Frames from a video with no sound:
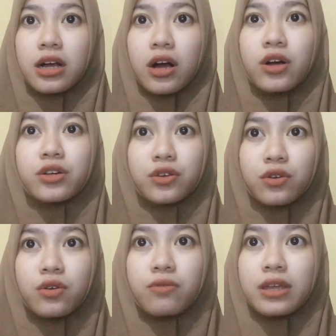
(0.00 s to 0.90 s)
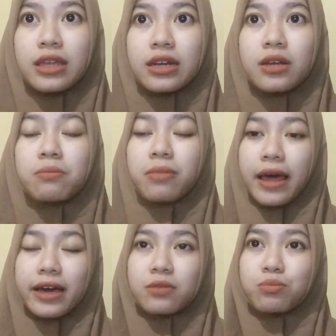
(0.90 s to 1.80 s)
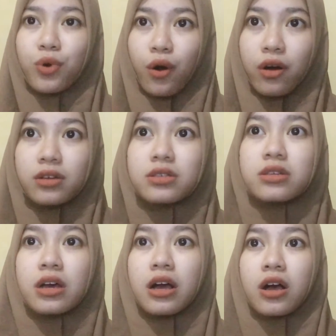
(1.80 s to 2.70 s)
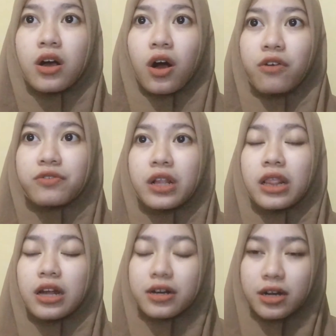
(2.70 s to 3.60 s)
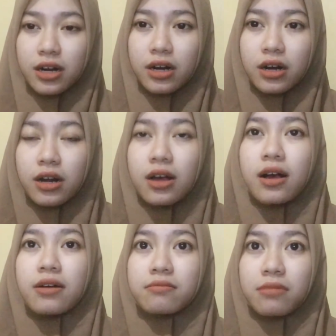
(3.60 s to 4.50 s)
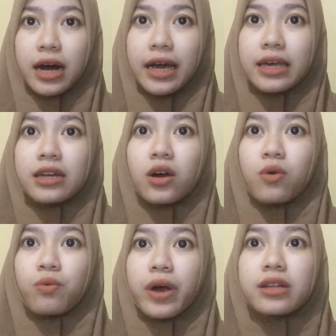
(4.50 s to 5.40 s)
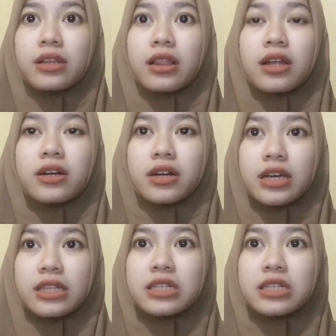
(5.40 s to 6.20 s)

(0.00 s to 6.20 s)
occur within the black box of the learner mind where the learner